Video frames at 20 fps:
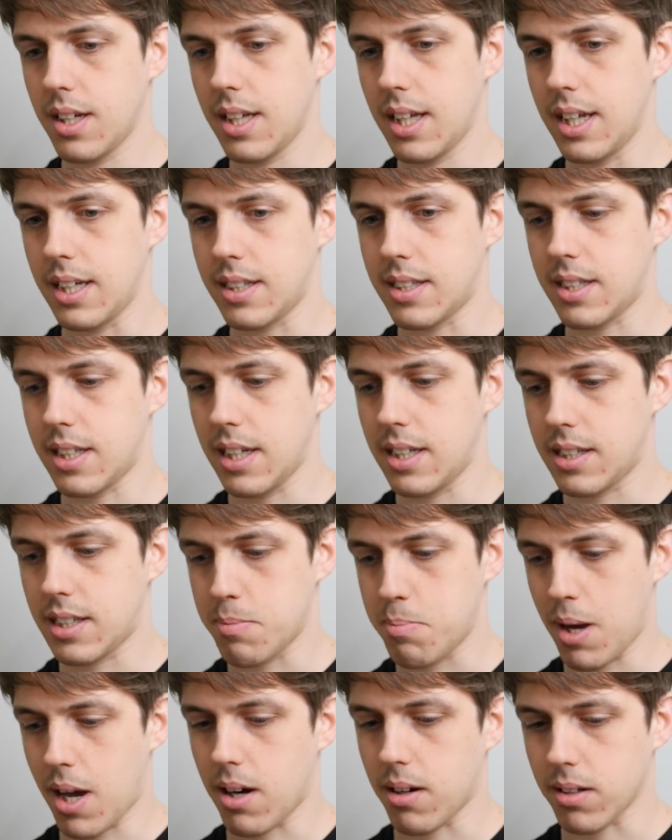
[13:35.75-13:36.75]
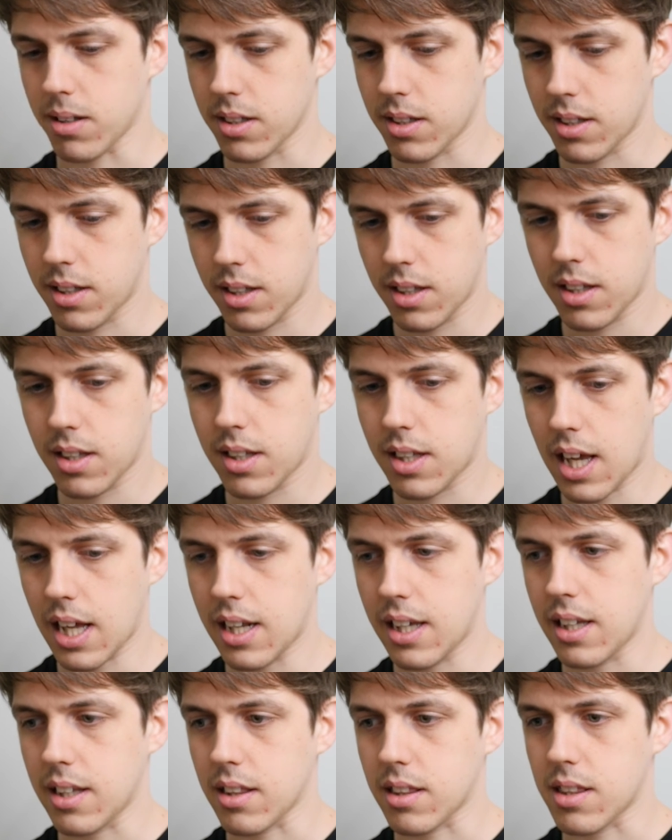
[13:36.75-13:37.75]
It's about
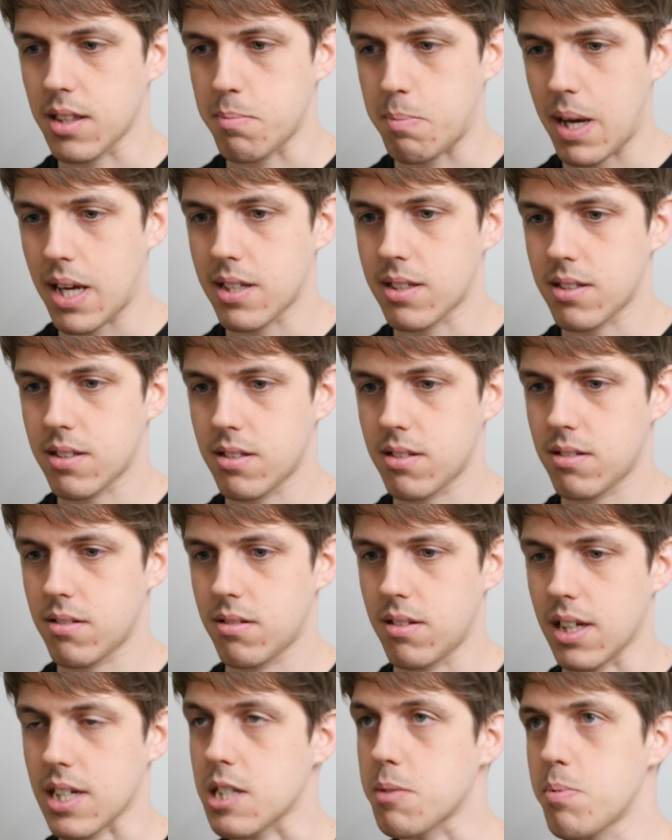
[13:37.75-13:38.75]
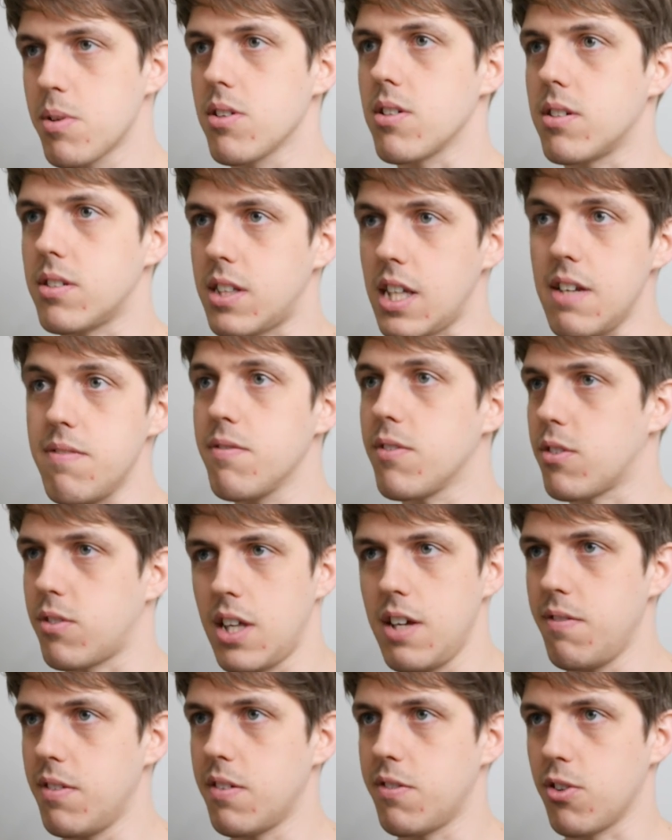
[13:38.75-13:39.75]
getting the best experience,
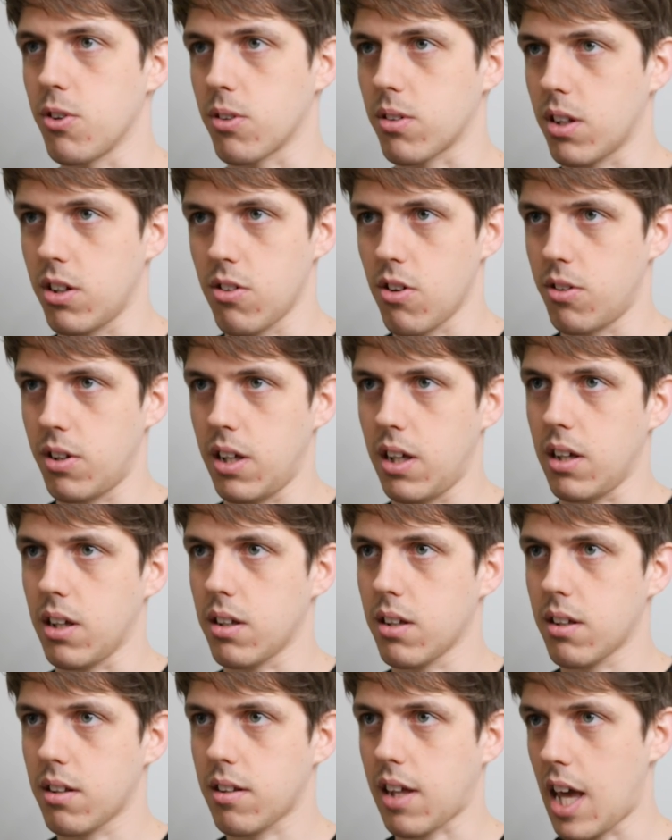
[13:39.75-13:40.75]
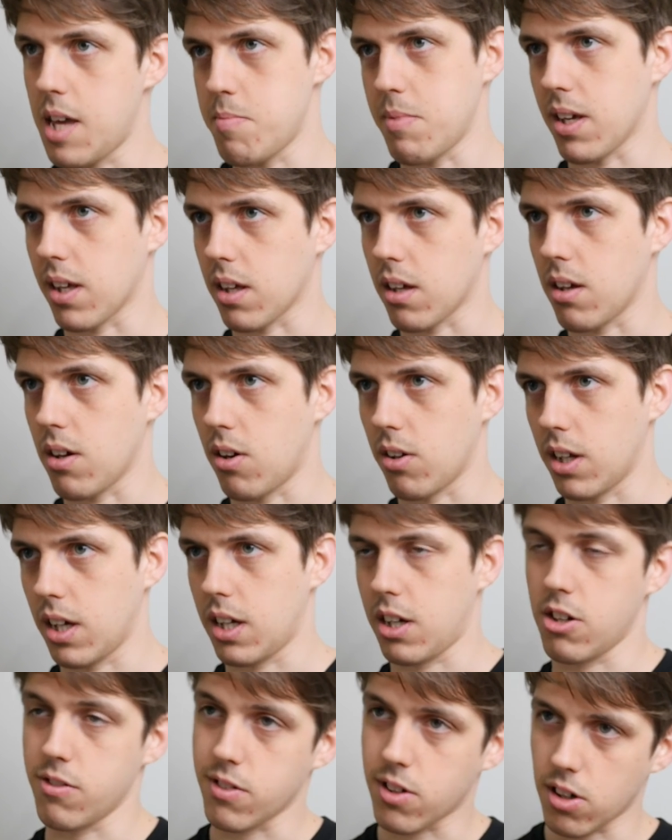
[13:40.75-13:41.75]
even if you're only gaming on
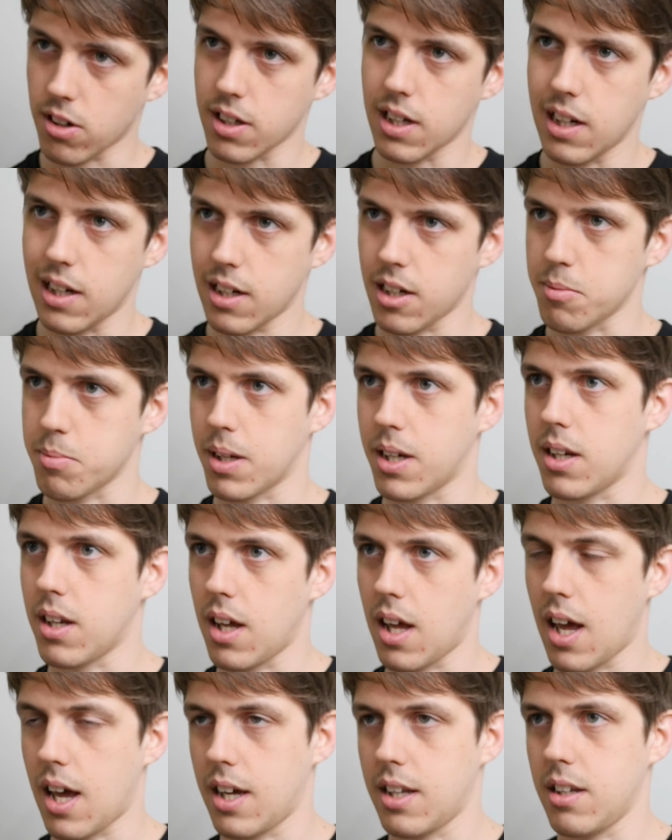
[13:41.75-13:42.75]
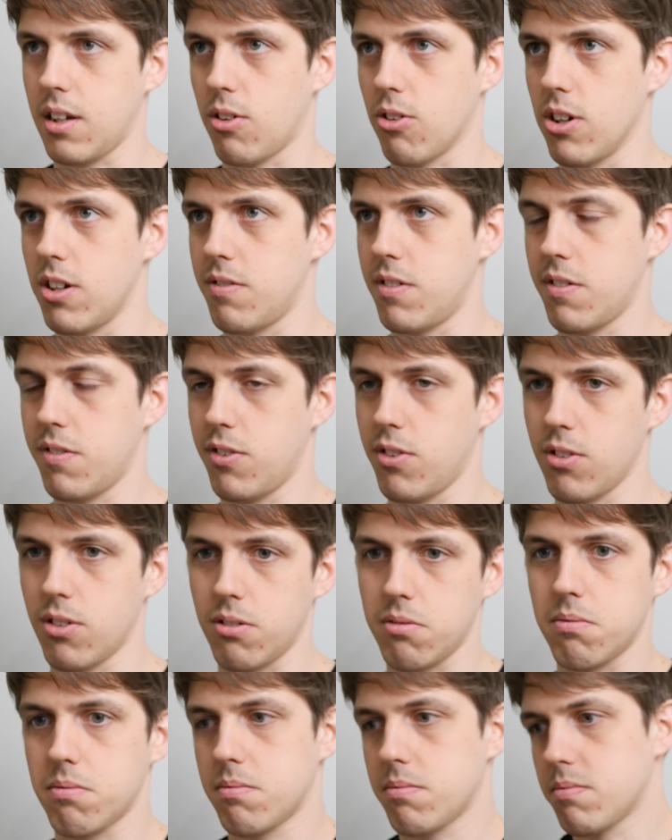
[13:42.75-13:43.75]
it and overclocking a little bit, or even if
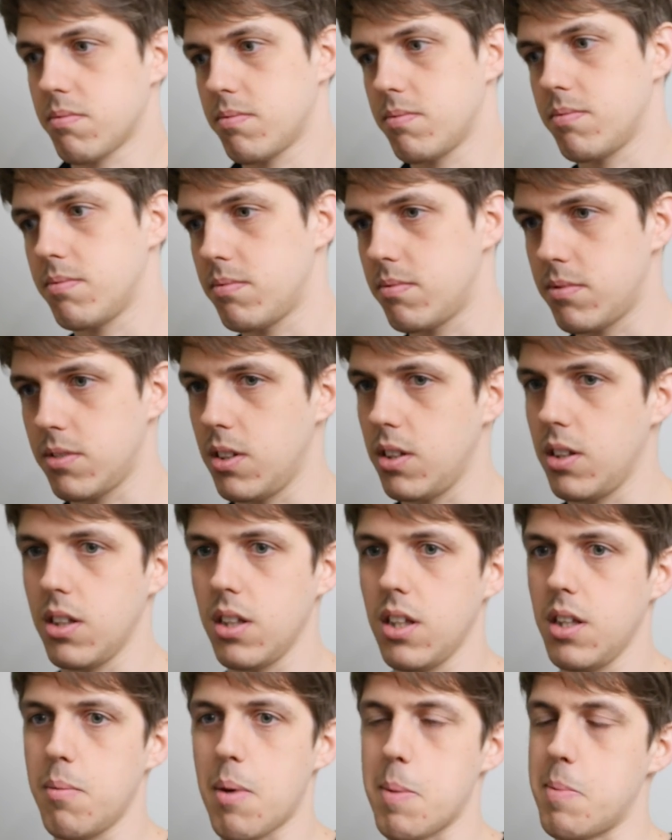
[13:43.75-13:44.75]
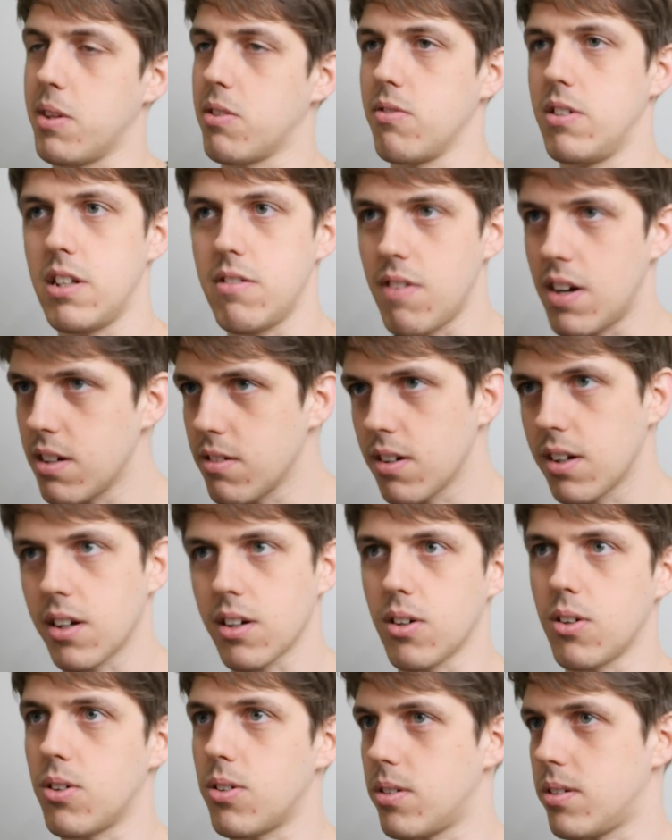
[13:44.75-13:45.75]
you're maybe 3D
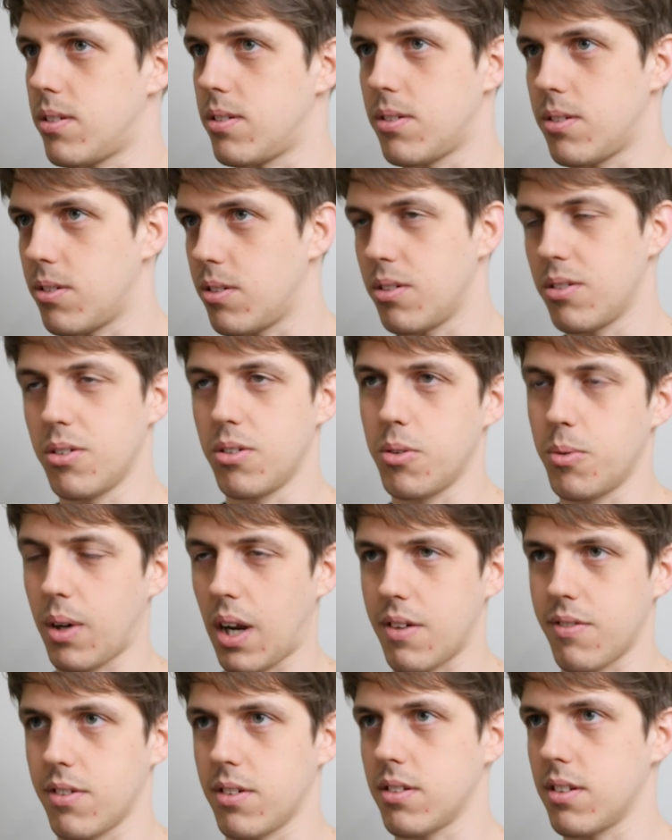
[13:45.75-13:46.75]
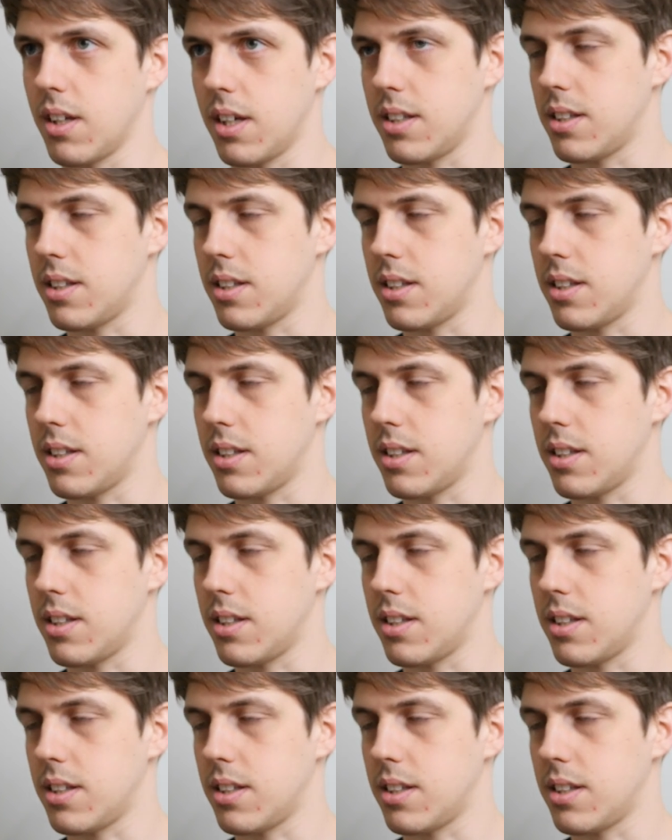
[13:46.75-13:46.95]
rendering or whatever.